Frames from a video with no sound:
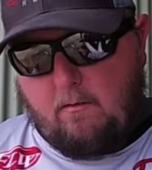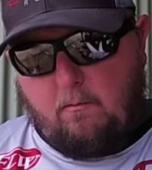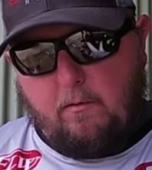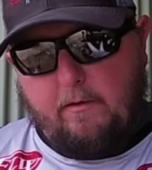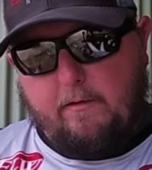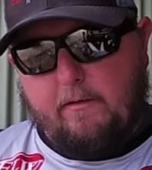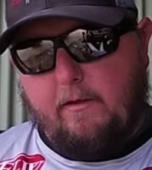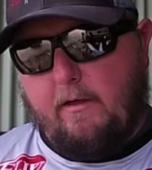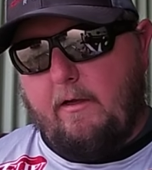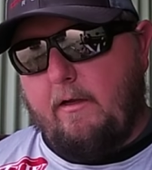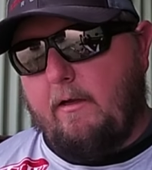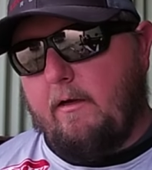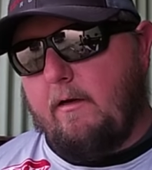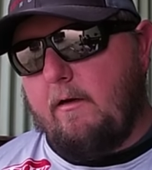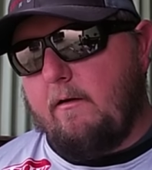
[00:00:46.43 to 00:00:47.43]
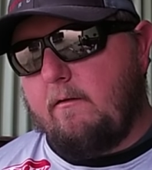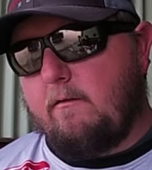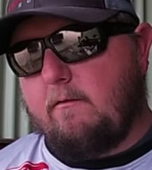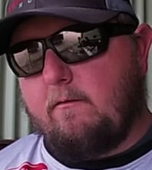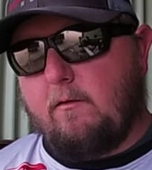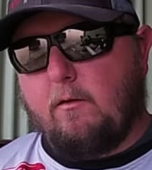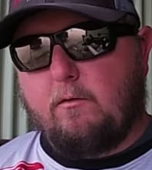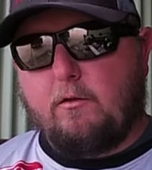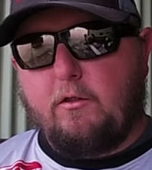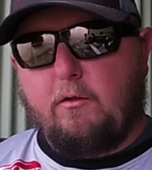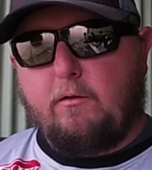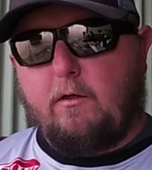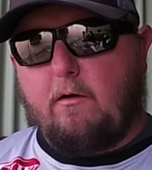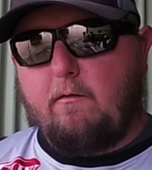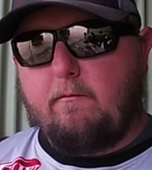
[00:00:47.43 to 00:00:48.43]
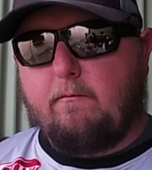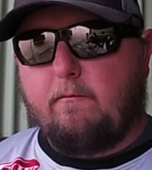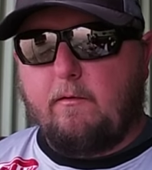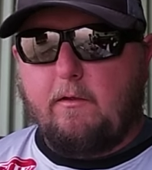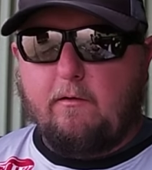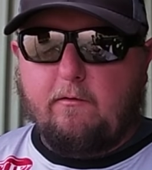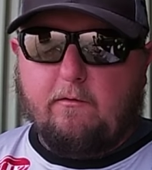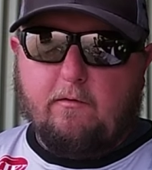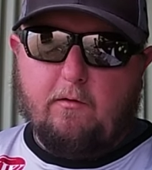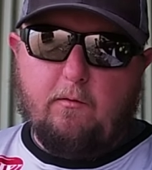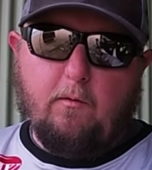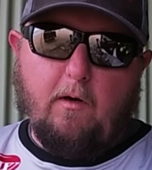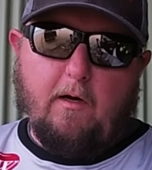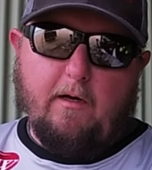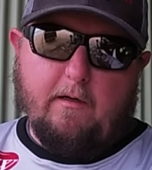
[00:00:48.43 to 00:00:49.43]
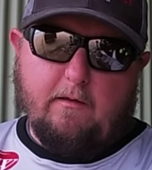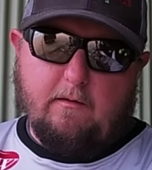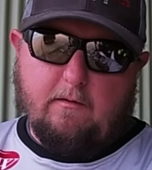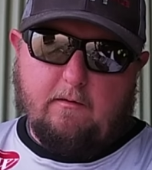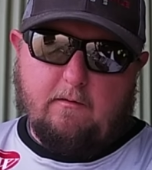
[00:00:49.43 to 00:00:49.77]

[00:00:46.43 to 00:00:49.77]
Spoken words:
with a Fluke Junior with a 2-aught